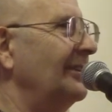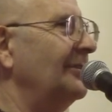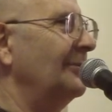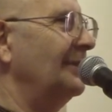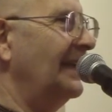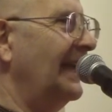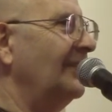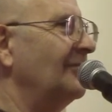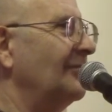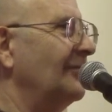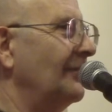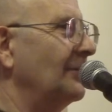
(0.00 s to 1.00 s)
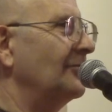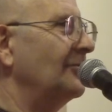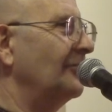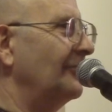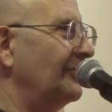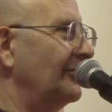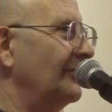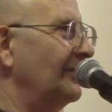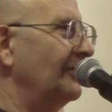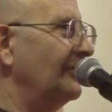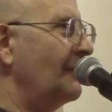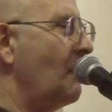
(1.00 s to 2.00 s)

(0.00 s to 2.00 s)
to engage in devotional service,